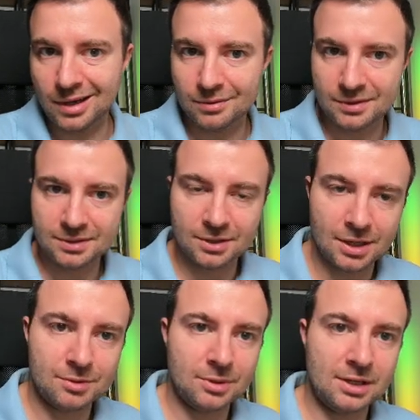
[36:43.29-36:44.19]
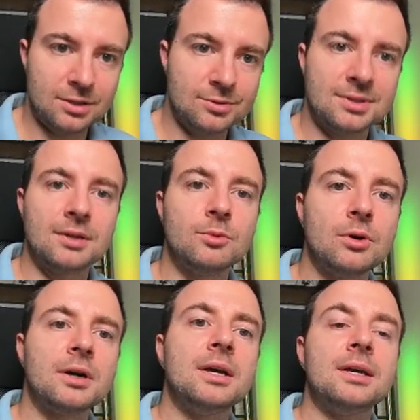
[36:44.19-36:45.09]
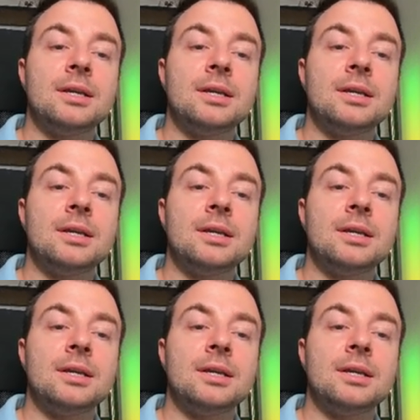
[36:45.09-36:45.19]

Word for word: Now, these are not really used anymore.